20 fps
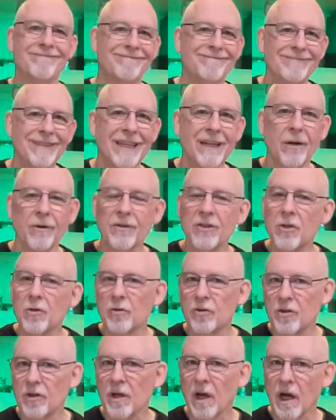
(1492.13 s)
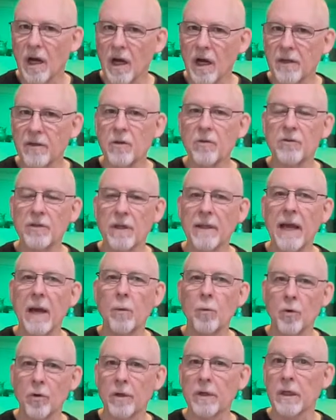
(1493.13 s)
using
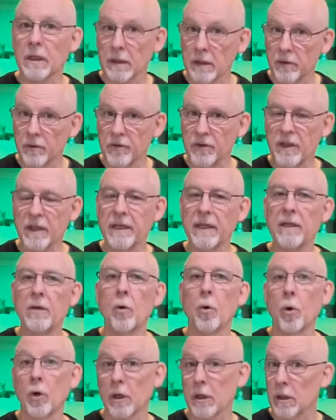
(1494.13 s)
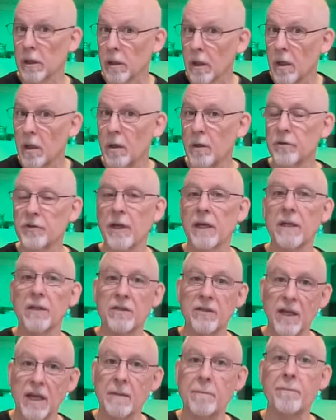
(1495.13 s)
that word loosely, or close. I
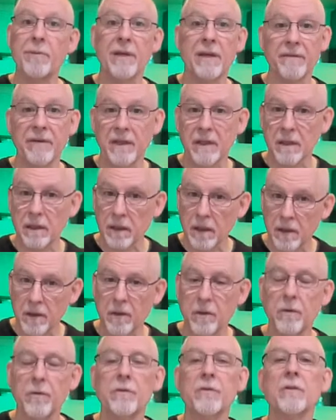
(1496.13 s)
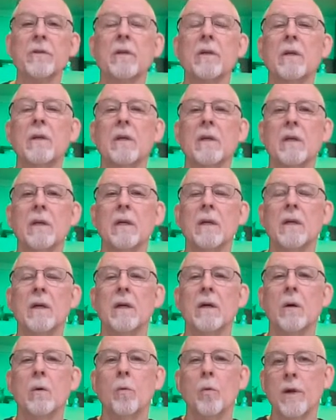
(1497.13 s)
could say pivot close,
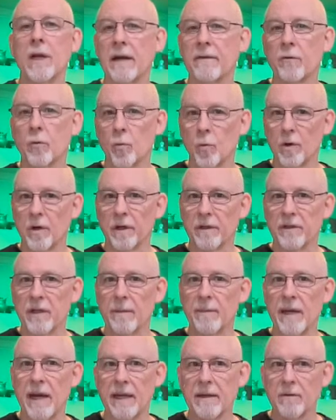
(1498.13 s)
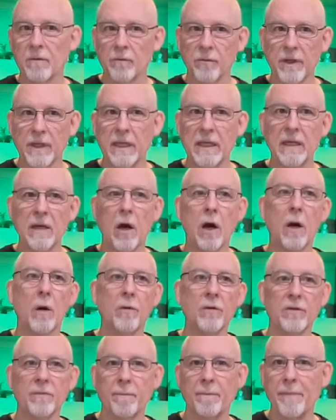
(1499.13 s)
whatever works. I'm not really
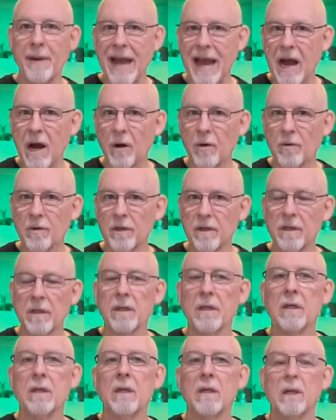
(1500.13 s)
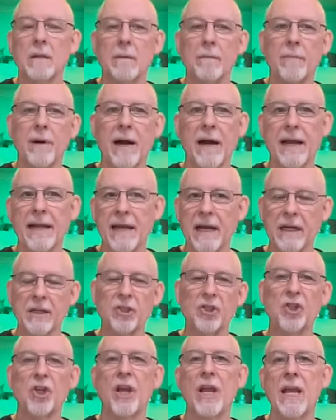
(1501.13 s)
always bound by a
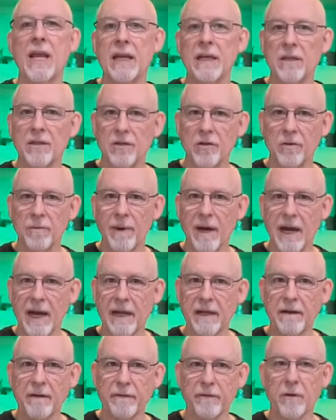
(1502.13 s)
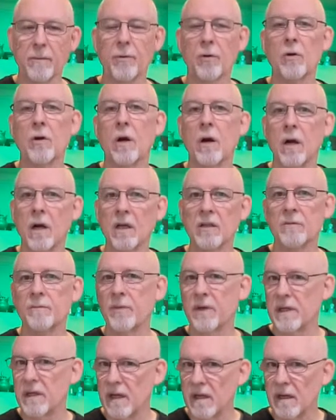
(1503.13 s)
chain to my verbal calls,
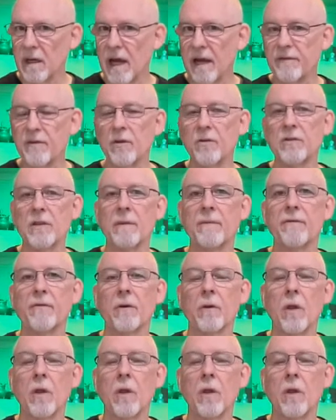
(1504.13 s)
but I've used them for a